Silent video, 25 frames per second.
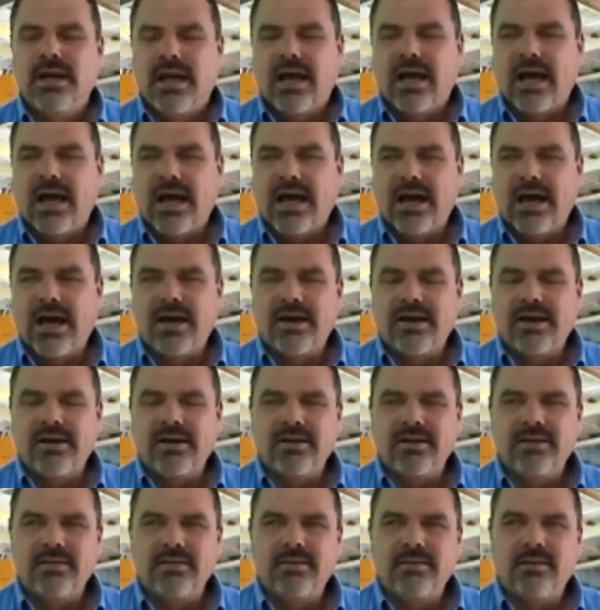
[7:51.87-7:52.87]
Uh,
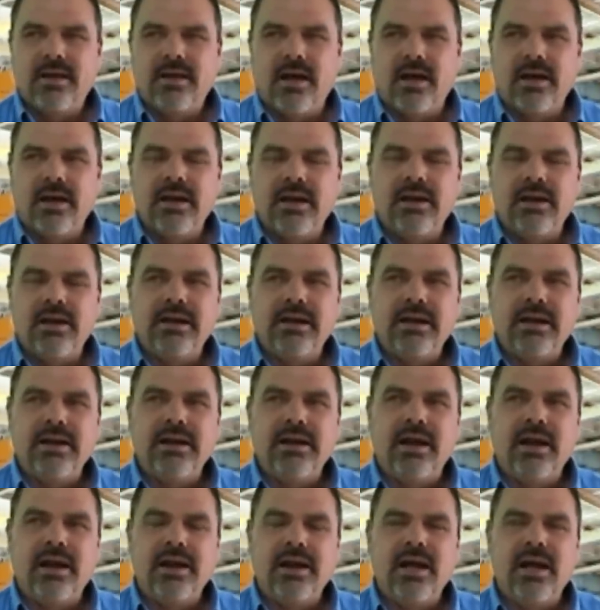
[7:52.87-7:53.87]
in, in
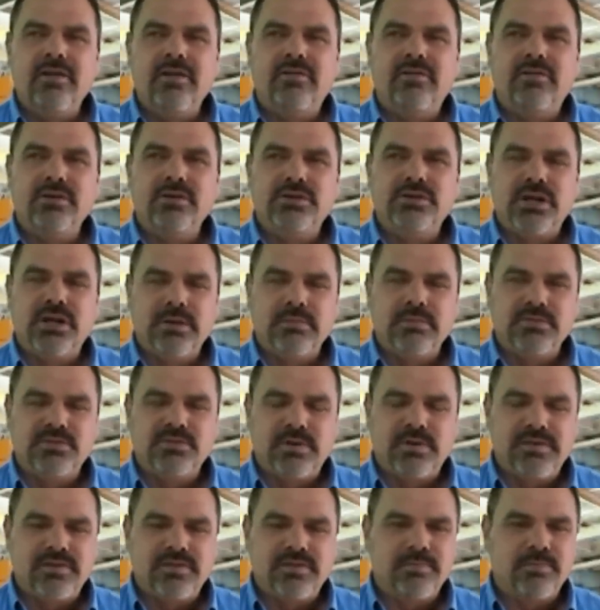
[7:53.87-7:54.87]
in overall terms,
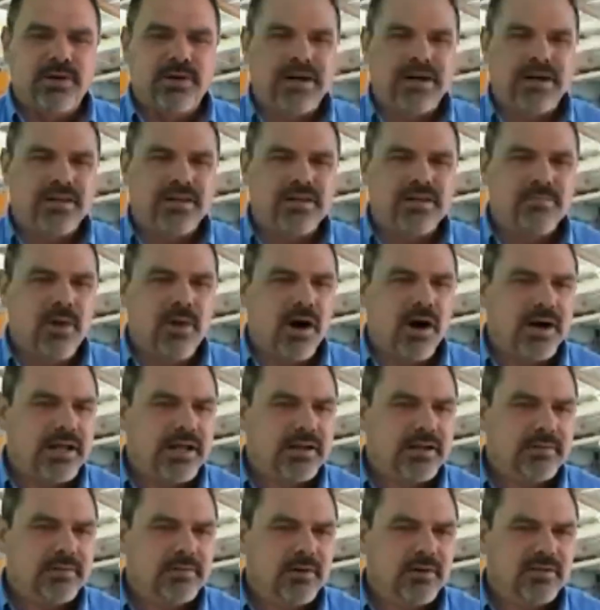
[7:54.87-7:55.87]
we've completed the
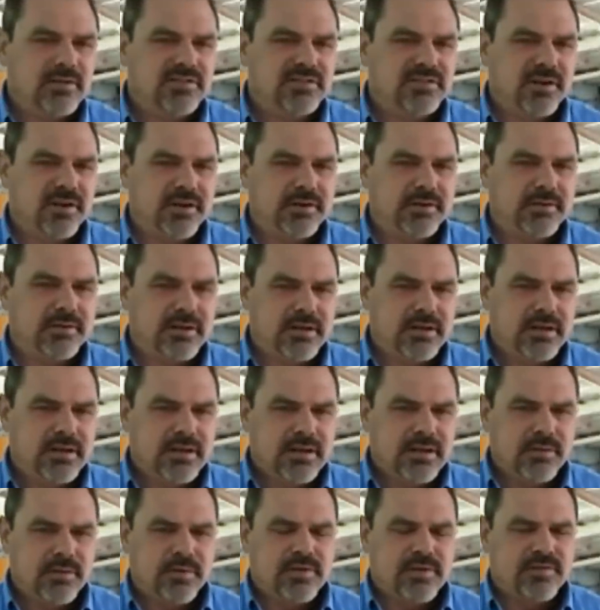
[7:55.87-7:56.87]
mining on site
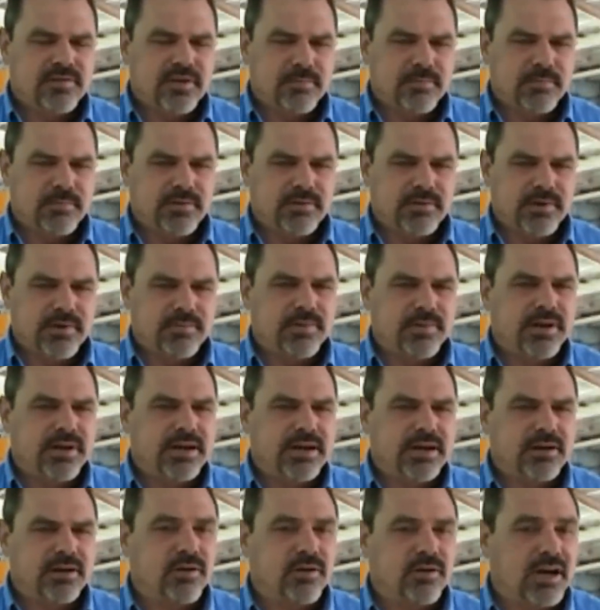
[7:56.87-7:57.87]
we've com-
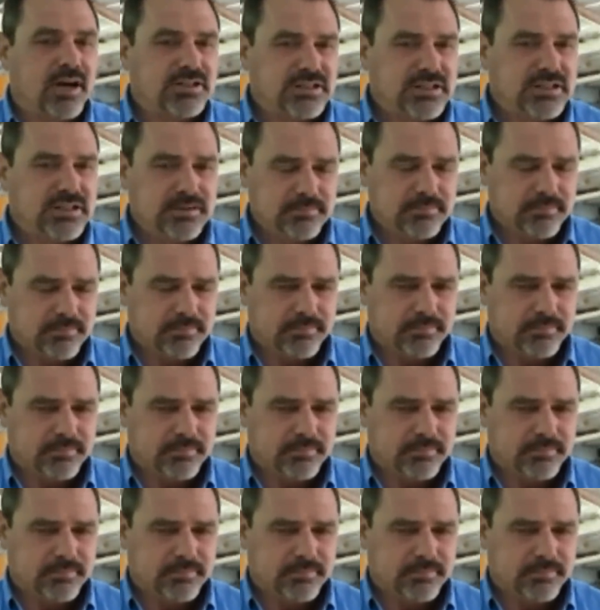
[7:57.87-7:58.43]
completed crushing